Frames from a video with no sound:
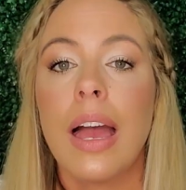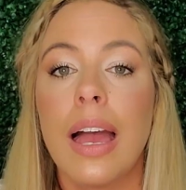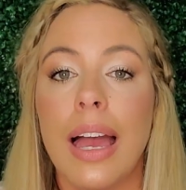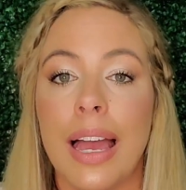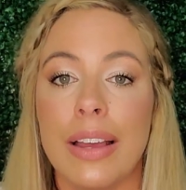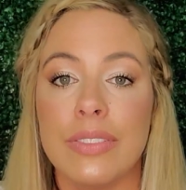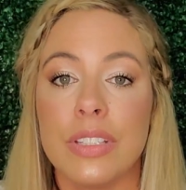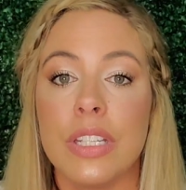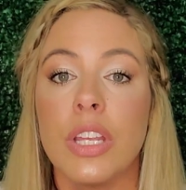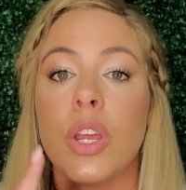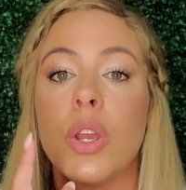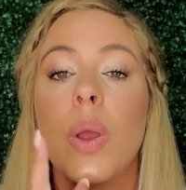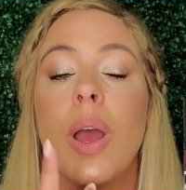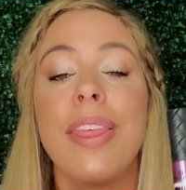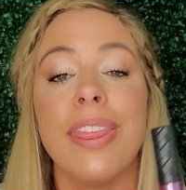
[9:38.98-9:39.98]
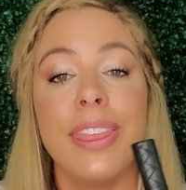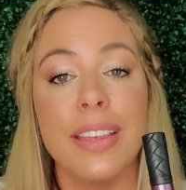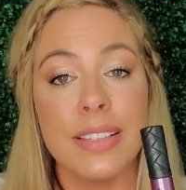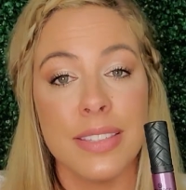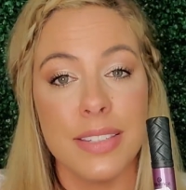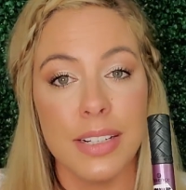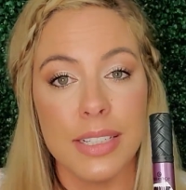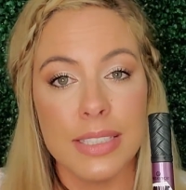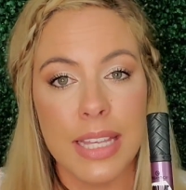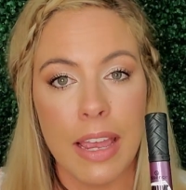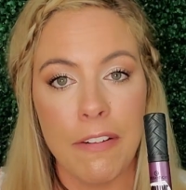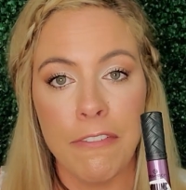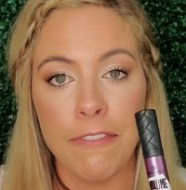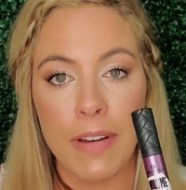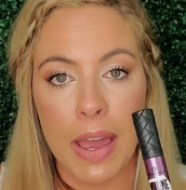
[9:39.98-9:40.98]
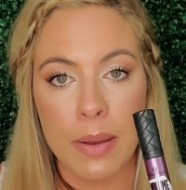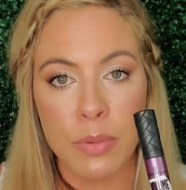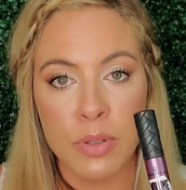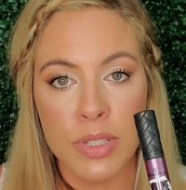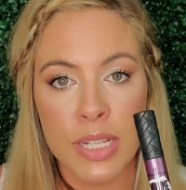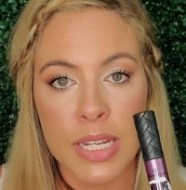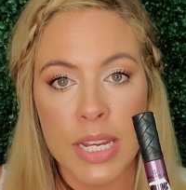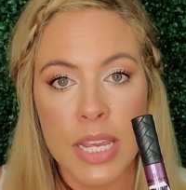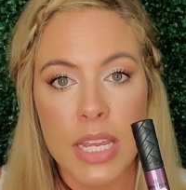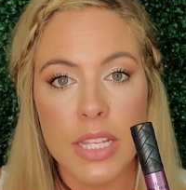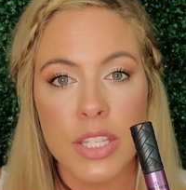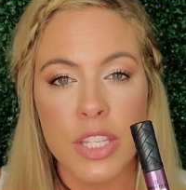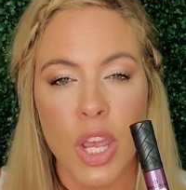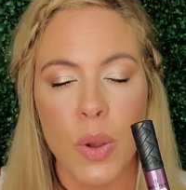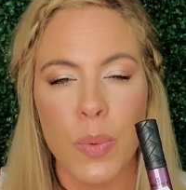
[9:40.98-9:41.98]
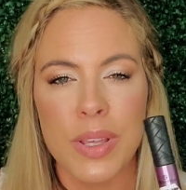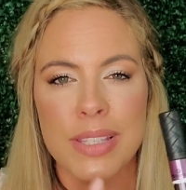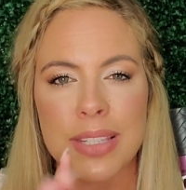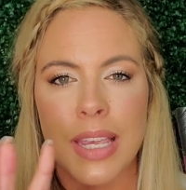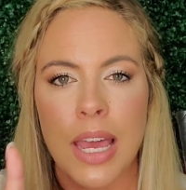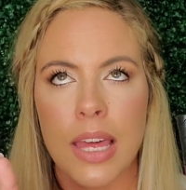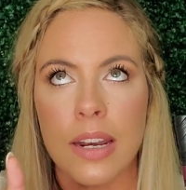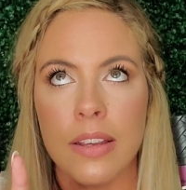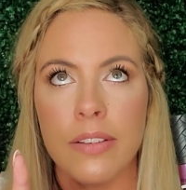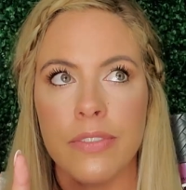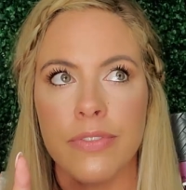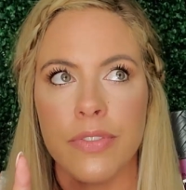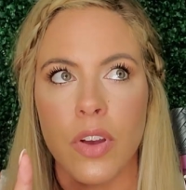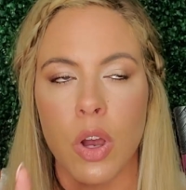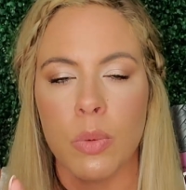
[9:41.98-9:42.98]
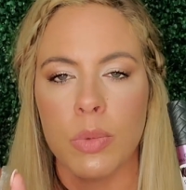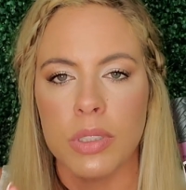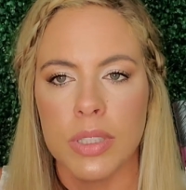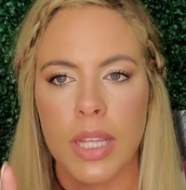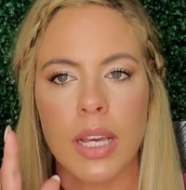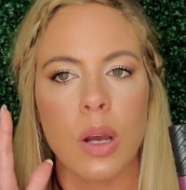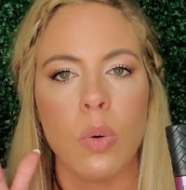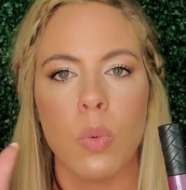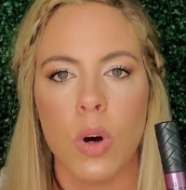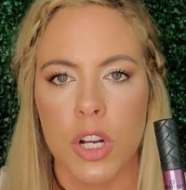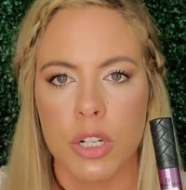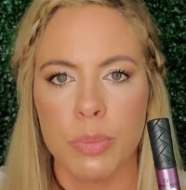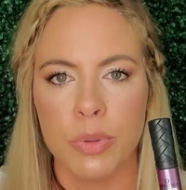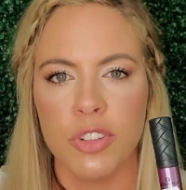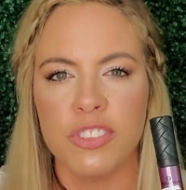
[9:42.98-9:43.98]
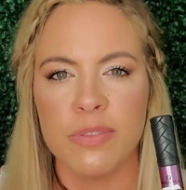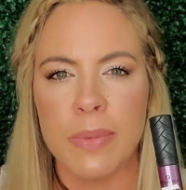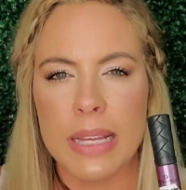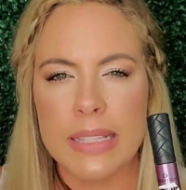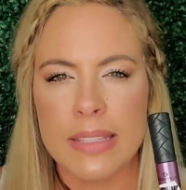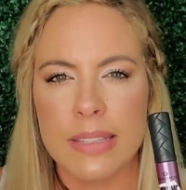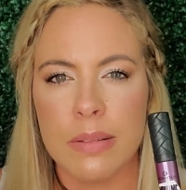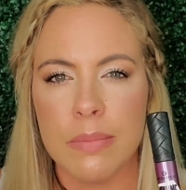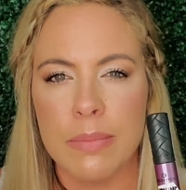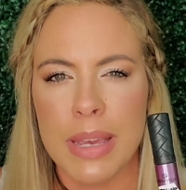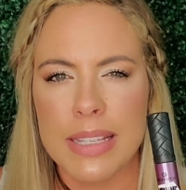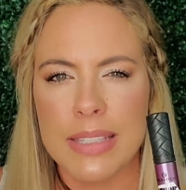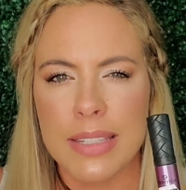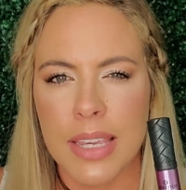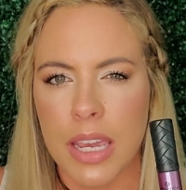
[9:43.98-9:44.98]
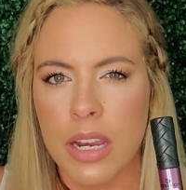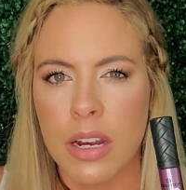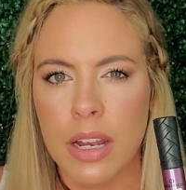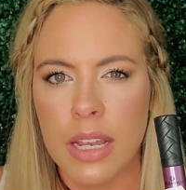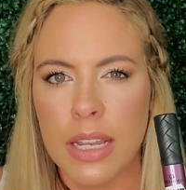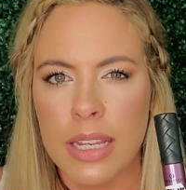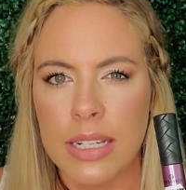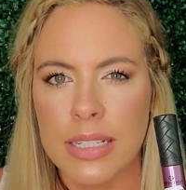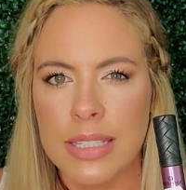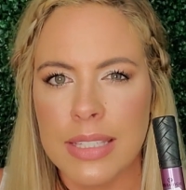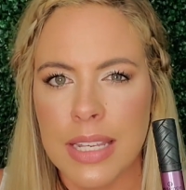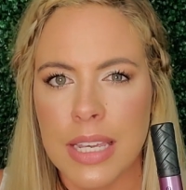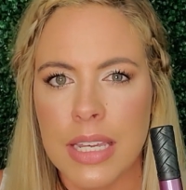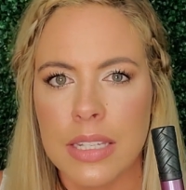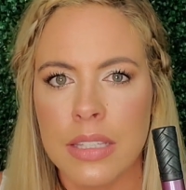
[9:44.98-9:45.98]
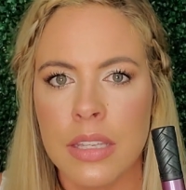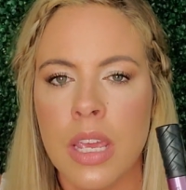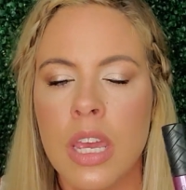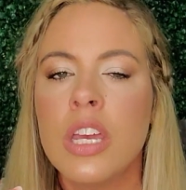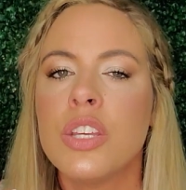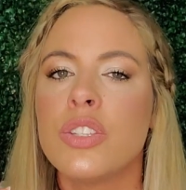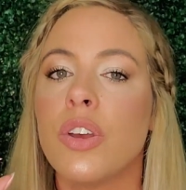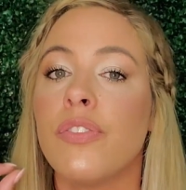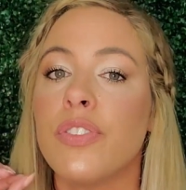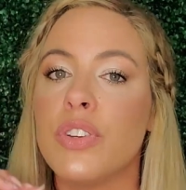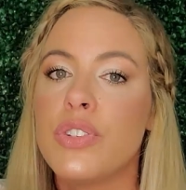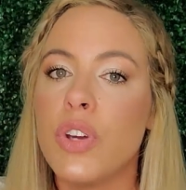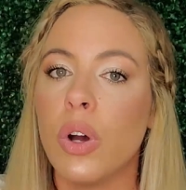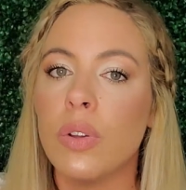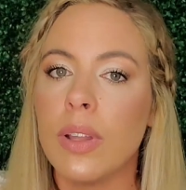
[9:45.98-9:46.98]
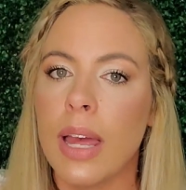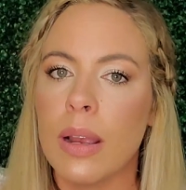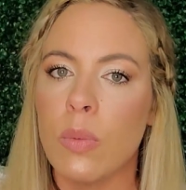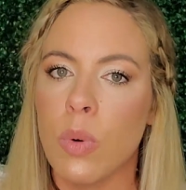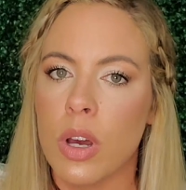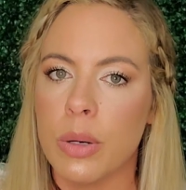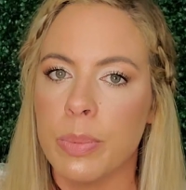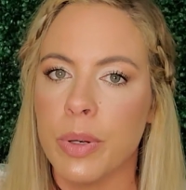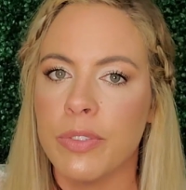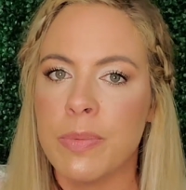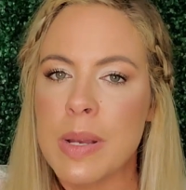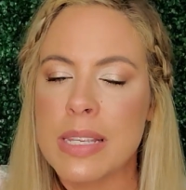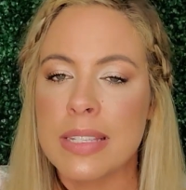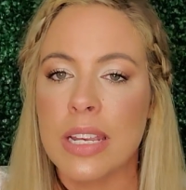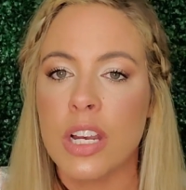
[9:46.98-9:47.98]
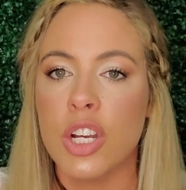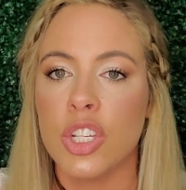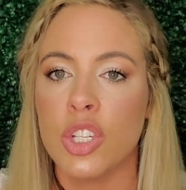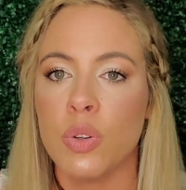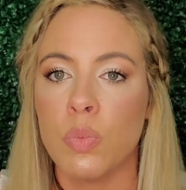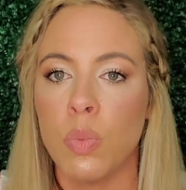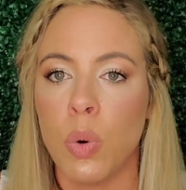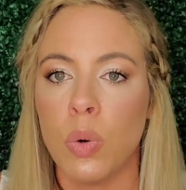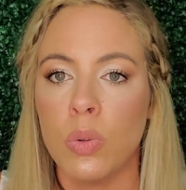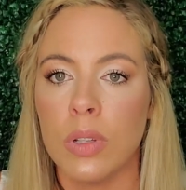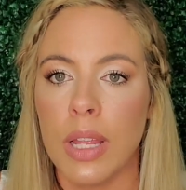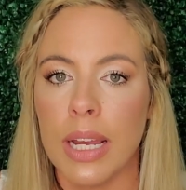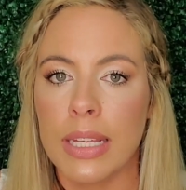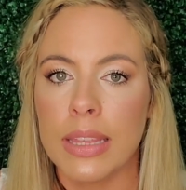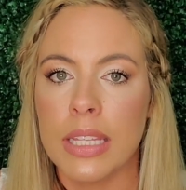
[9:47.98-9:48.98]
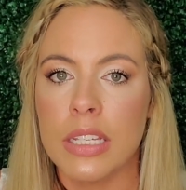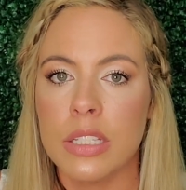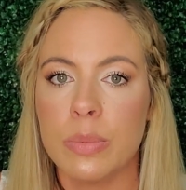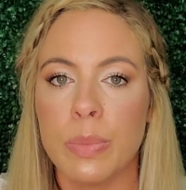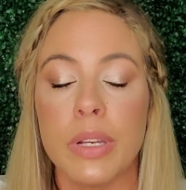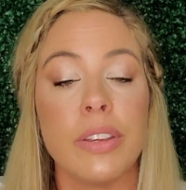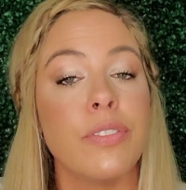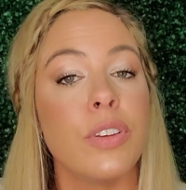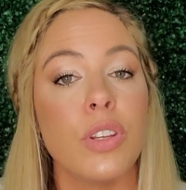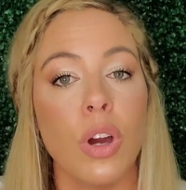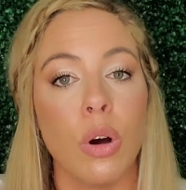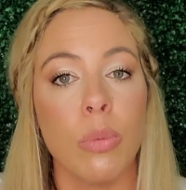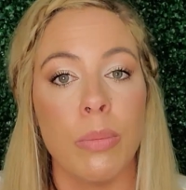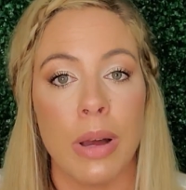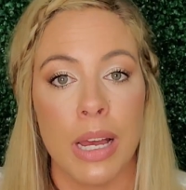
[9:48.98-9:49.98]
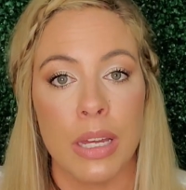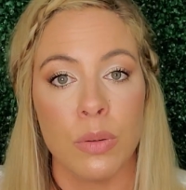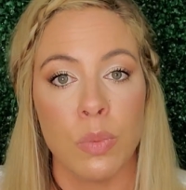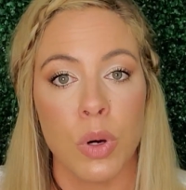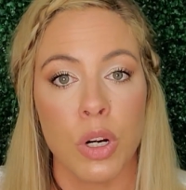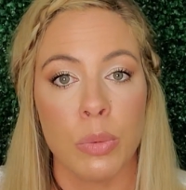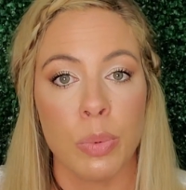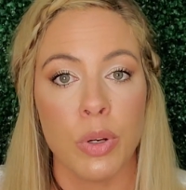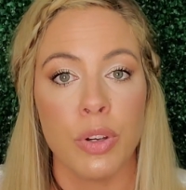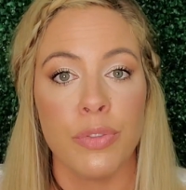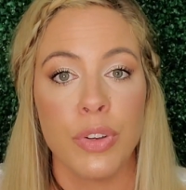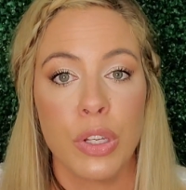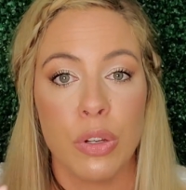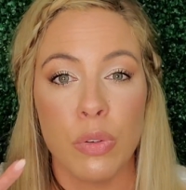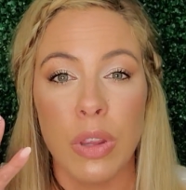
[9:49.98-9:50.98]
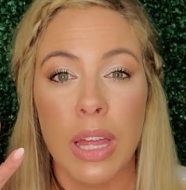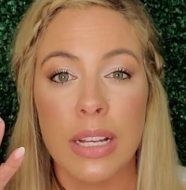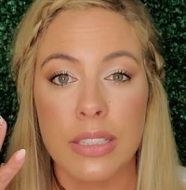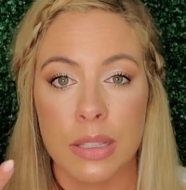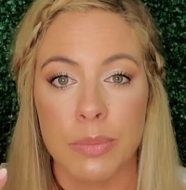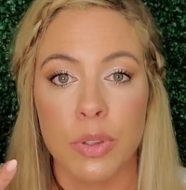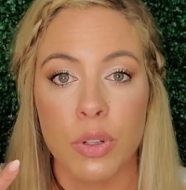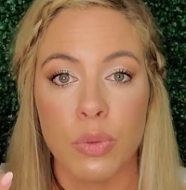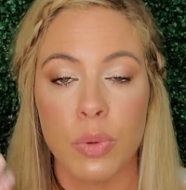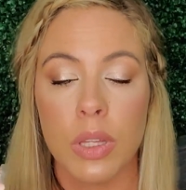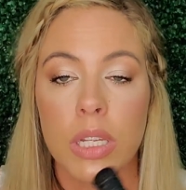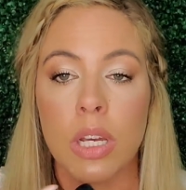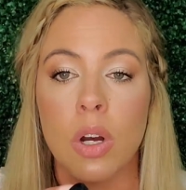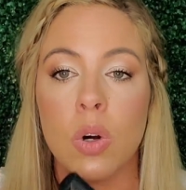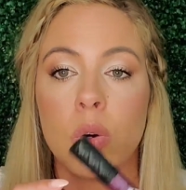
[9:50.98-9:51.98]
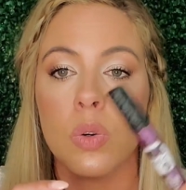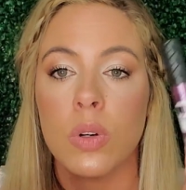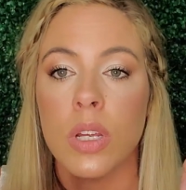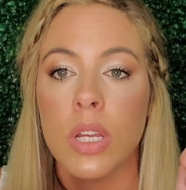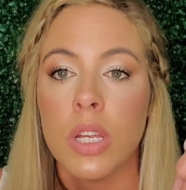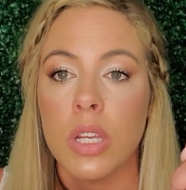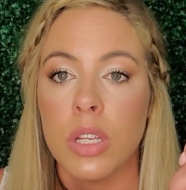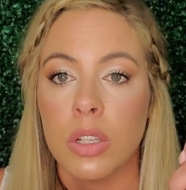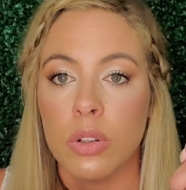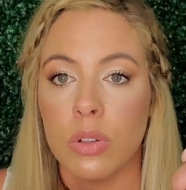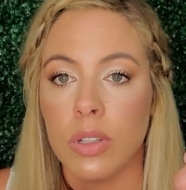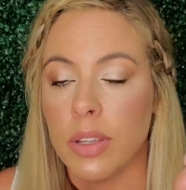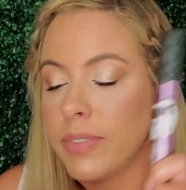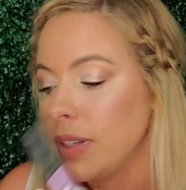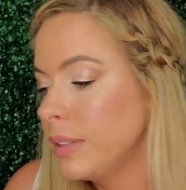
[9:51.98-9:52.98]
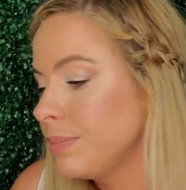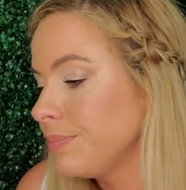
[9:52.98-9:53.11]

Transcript: I have to tell you, this does have fibers in it, so it's kind of almost like a waterproof mascara in a sense. So if you don't like waterproof mascara, you won't like this, but if you don't mind waterproof and you like something to really hold, you'll love it.